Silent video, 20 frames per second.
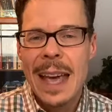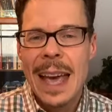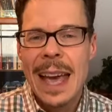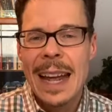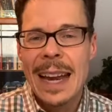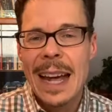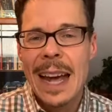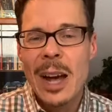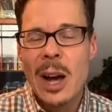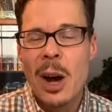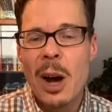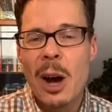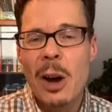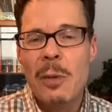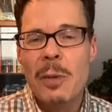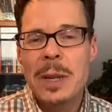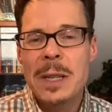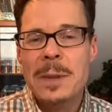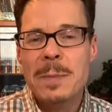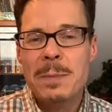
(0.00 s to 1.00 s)
And I
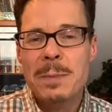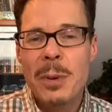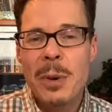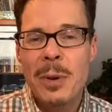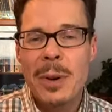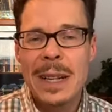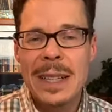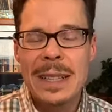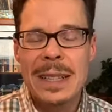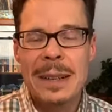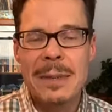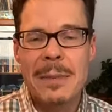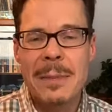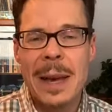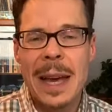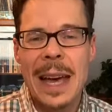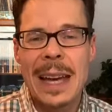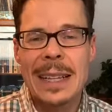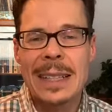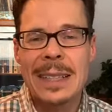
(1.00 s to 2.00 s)
always point them
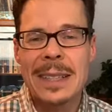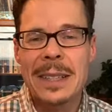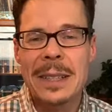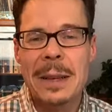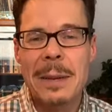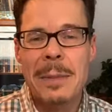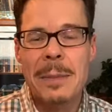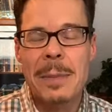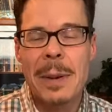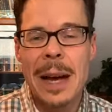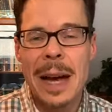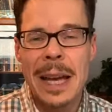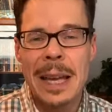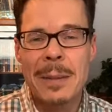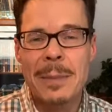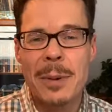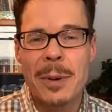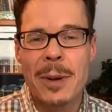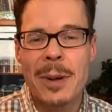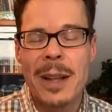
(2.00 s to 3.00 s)
back to the
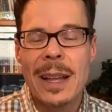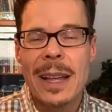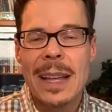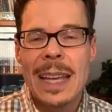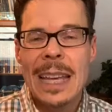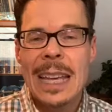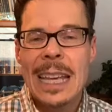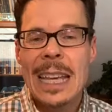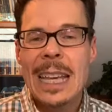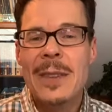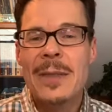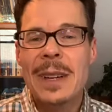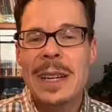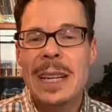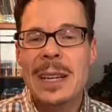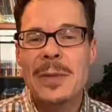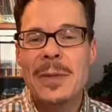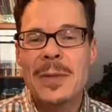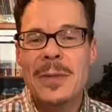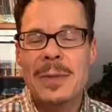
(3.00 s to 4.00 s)
Bible, even
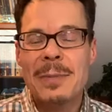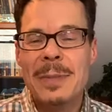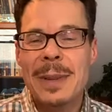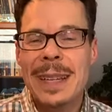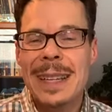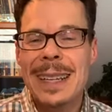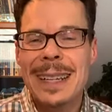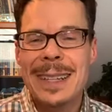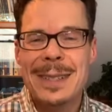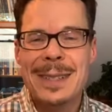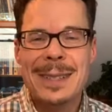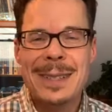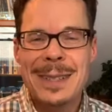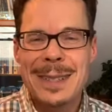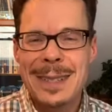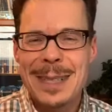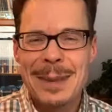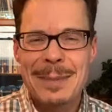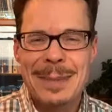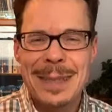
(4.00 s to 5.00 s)
if, because
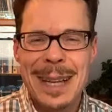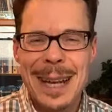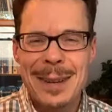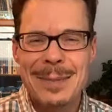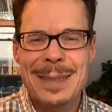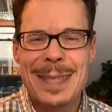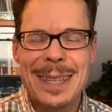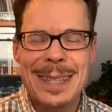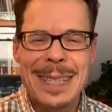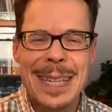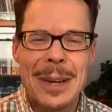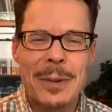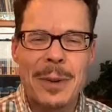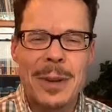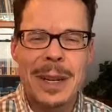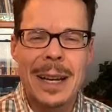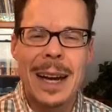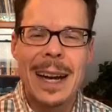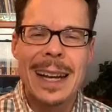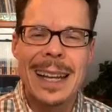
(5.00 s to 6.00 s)
sometimes they say, well,
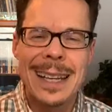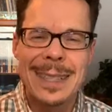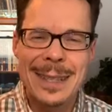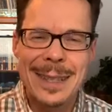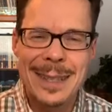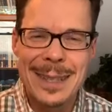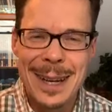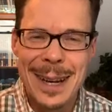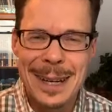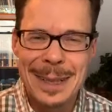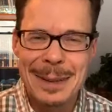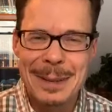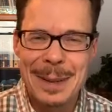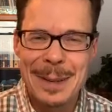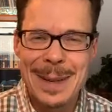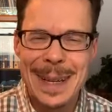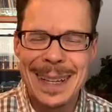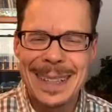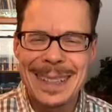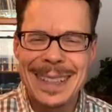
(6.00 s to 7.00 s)
God hasn't talked to me
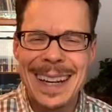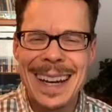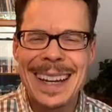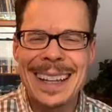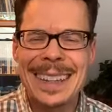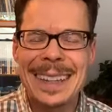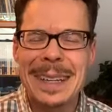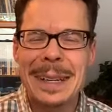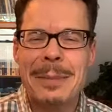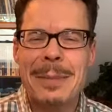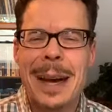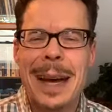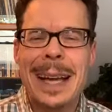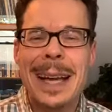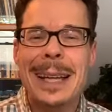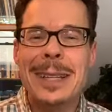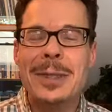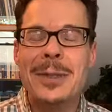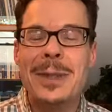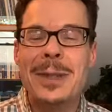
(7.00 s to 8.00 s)
about tithing. And my
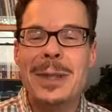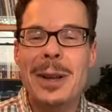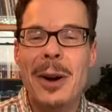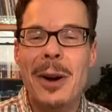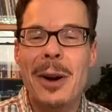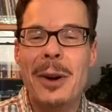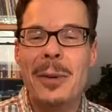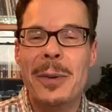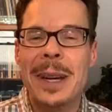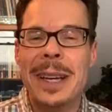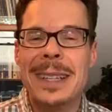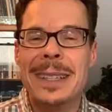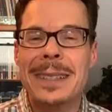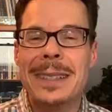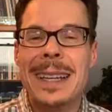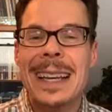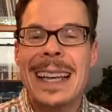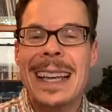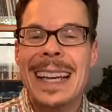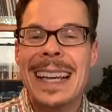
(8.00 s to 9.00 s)
answer is
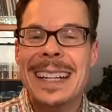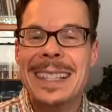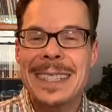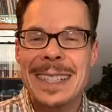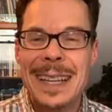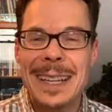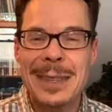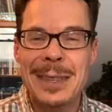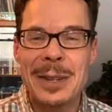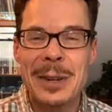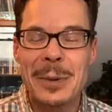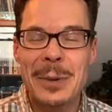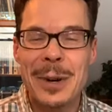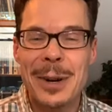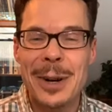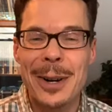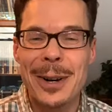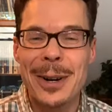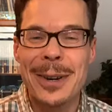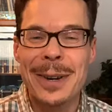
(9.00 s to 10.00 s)
always, it's in the
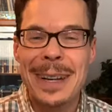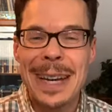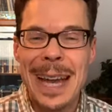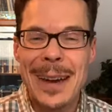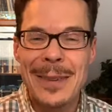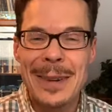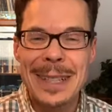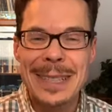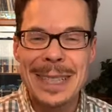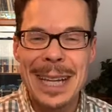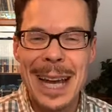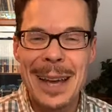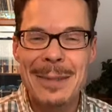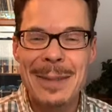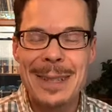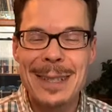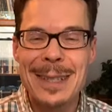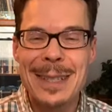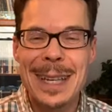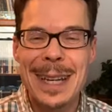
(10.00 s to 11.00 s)
Word. Every time
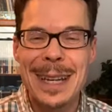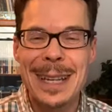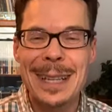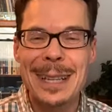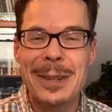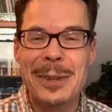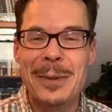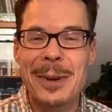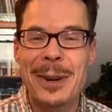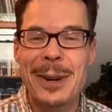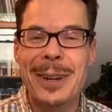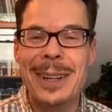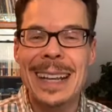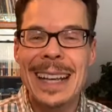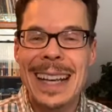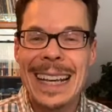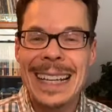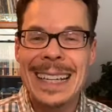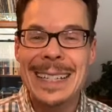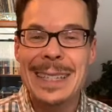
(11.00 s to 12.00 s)
you see it in the
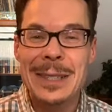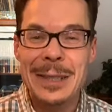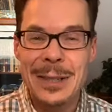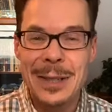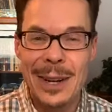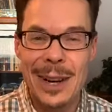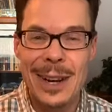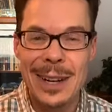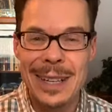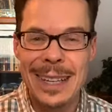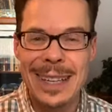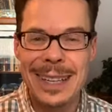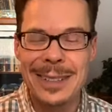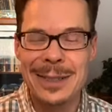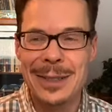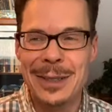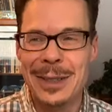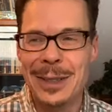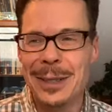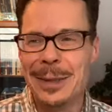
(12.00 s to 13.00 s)
Word, He's talking
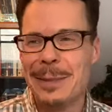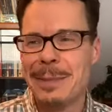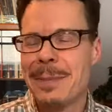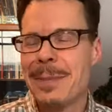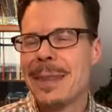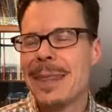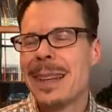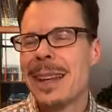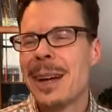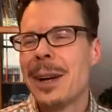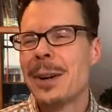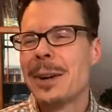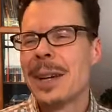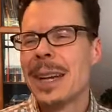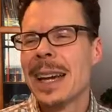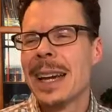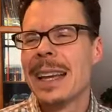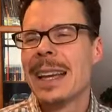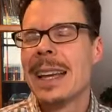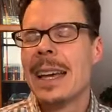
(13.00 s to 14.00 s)
to you.
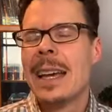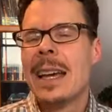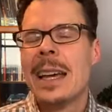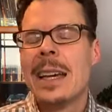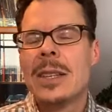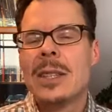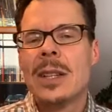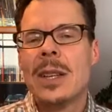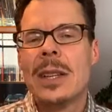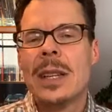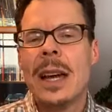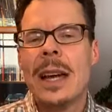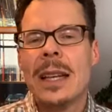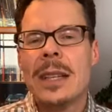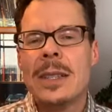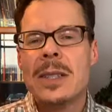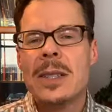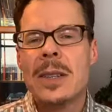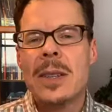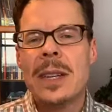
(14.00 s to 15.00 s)
Okay, so
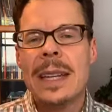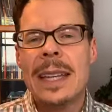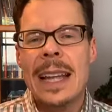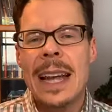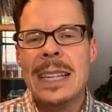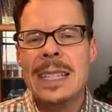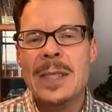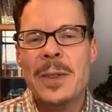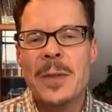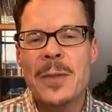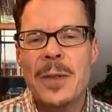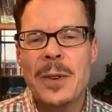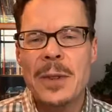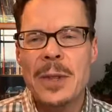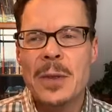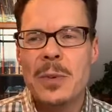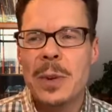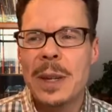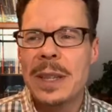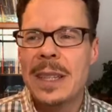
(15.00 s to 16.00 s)
then that's the
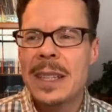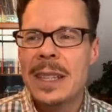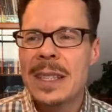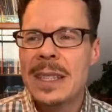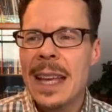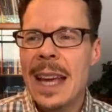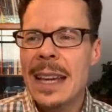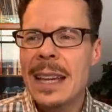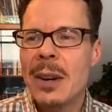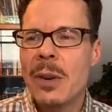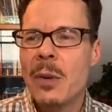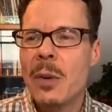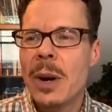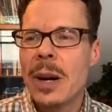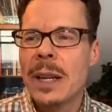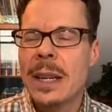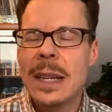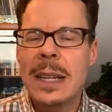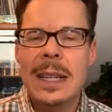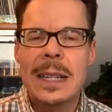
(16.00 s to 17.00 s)
first one. The second
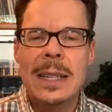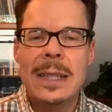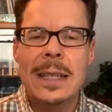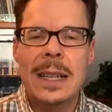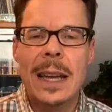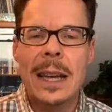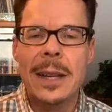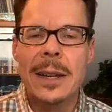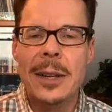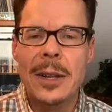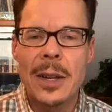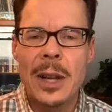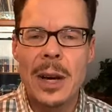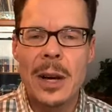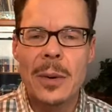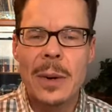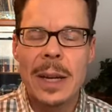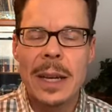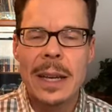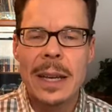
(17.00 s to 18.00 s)
one is a
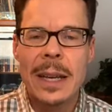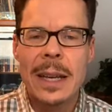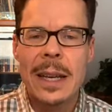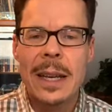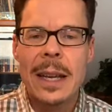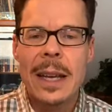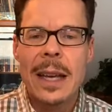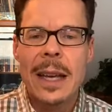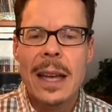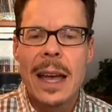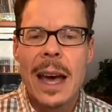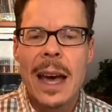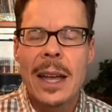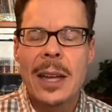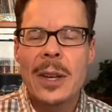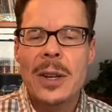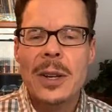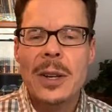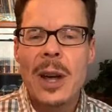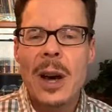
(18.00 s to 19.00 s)
knowing. A
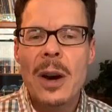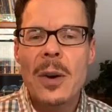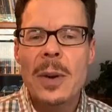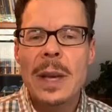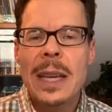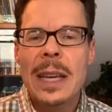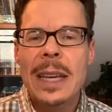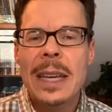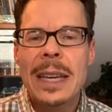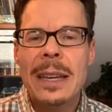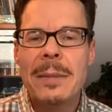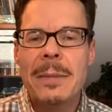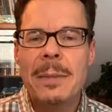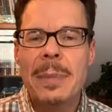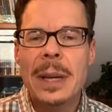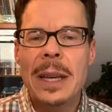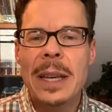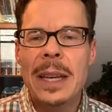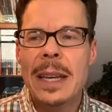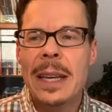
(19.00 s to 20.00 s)
knowing can
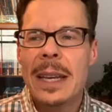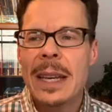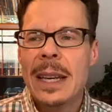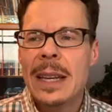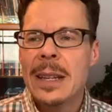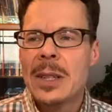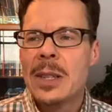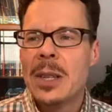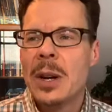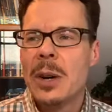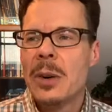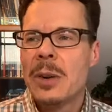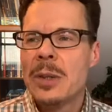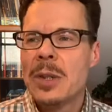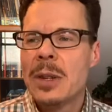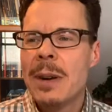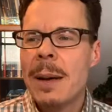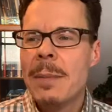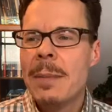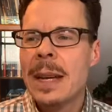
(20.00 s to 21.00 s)
be, so
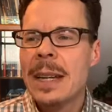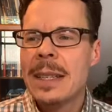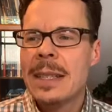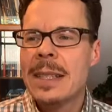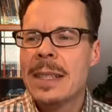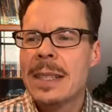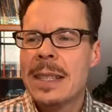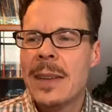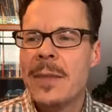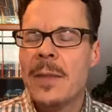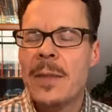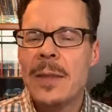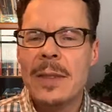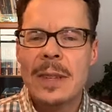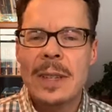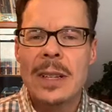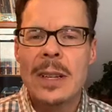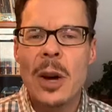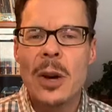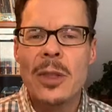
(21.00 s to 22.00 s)
I'm going to just
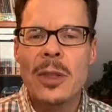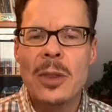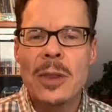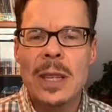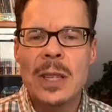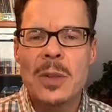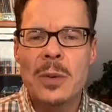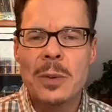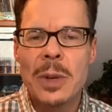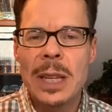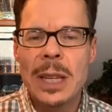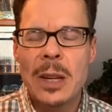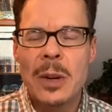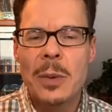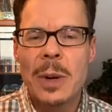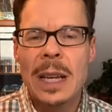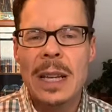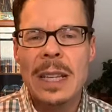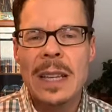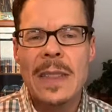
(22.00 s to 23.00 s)
go through these really
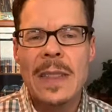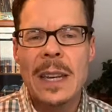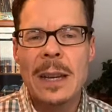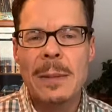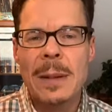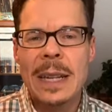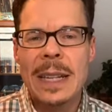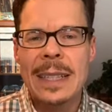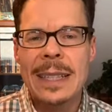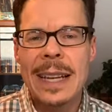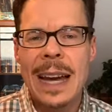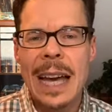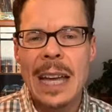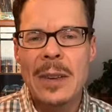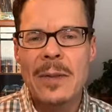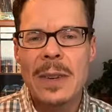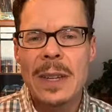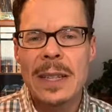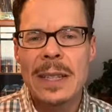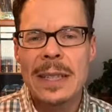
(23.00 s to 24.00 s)
quickly, and then I'm going to
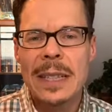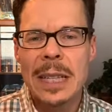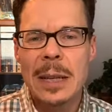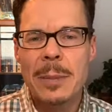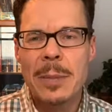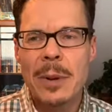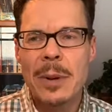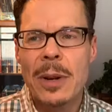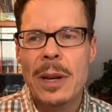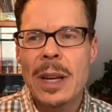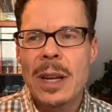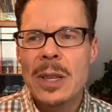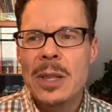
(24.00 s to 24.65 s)
dive in deeper.